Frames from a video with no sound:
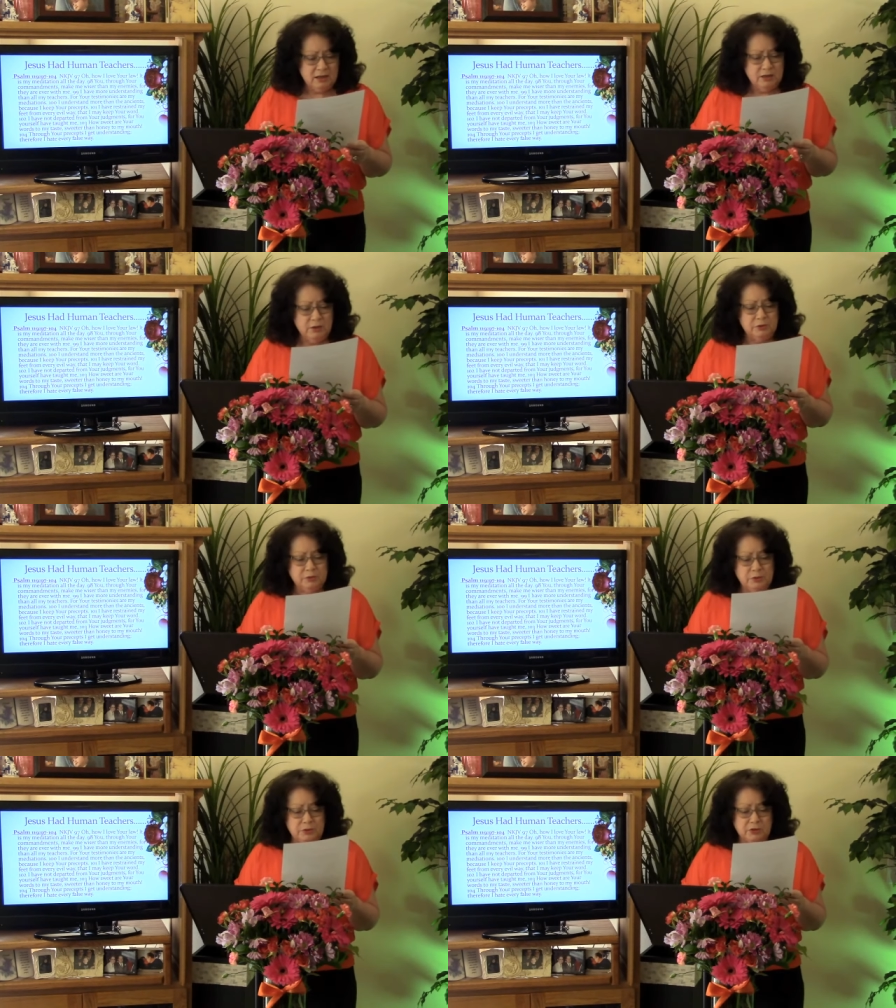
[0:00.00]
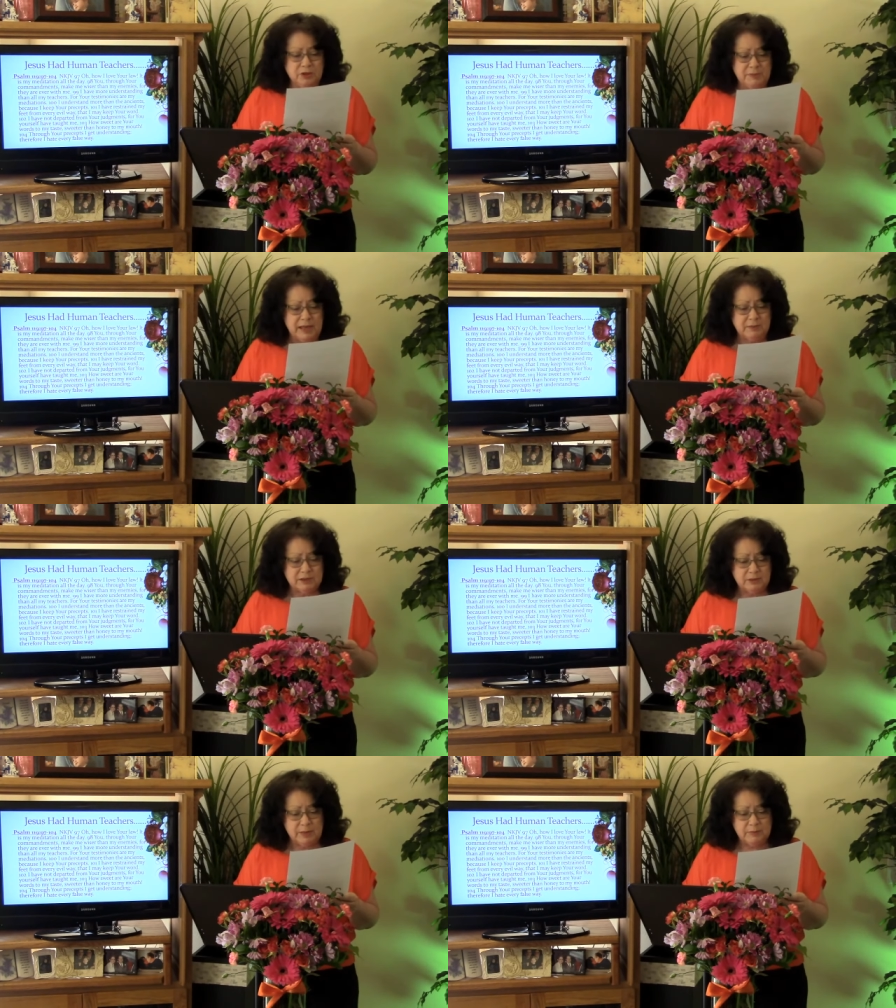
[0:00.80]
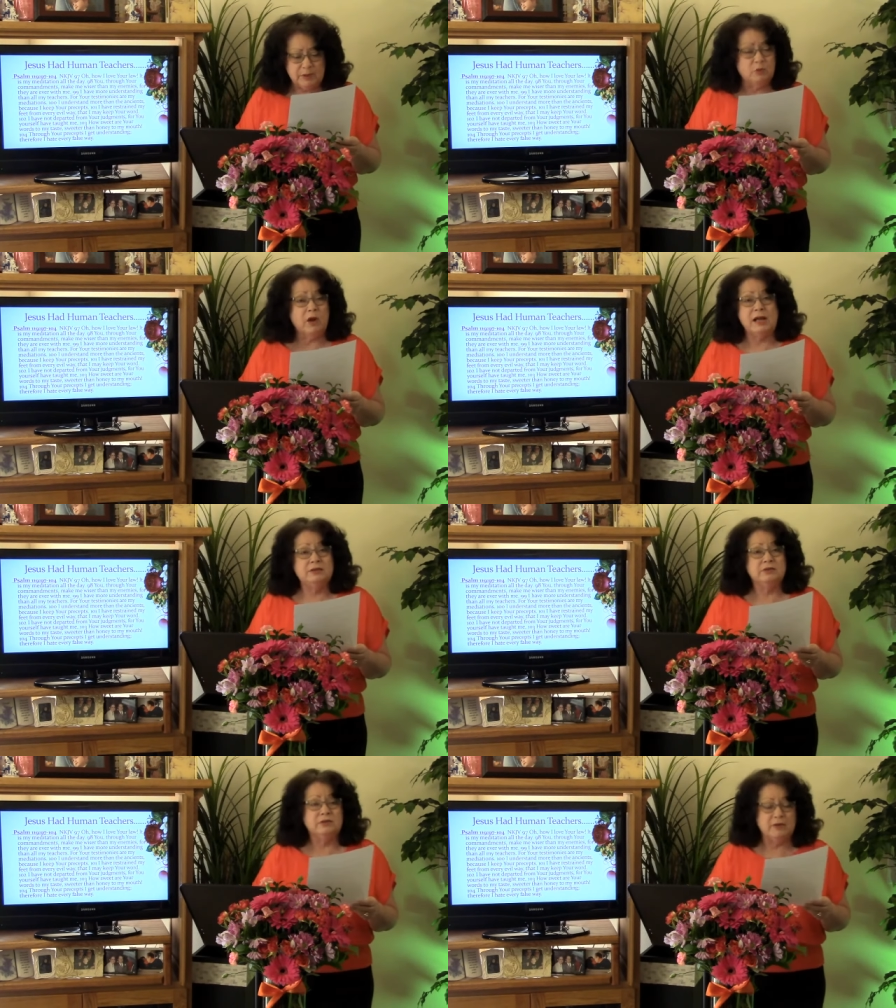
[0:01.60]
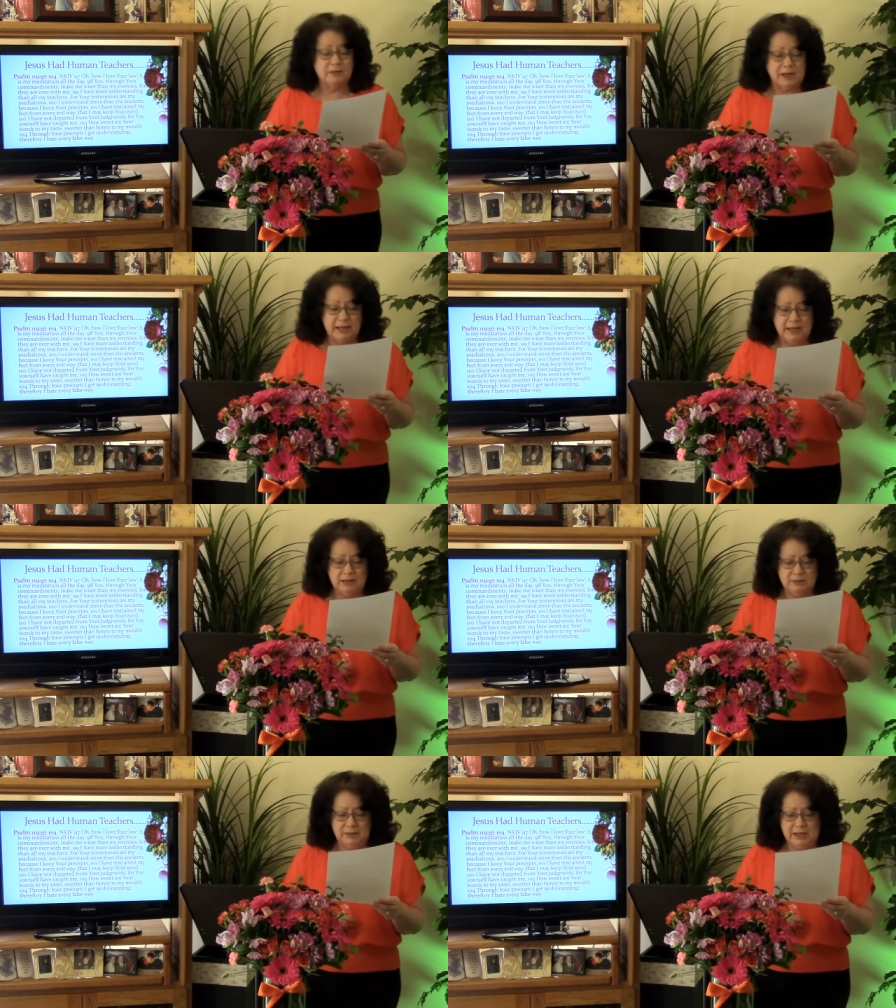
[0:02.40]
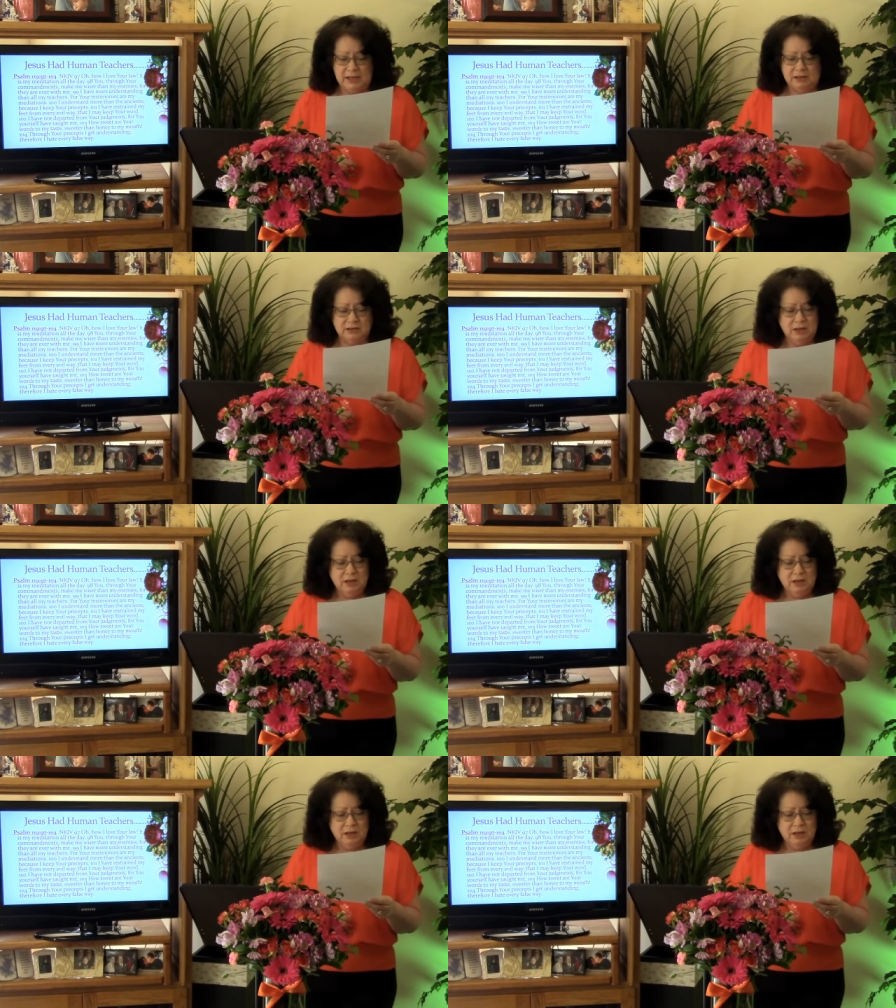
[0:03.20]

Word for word: You, through your commandments, make me wiser than my enemies,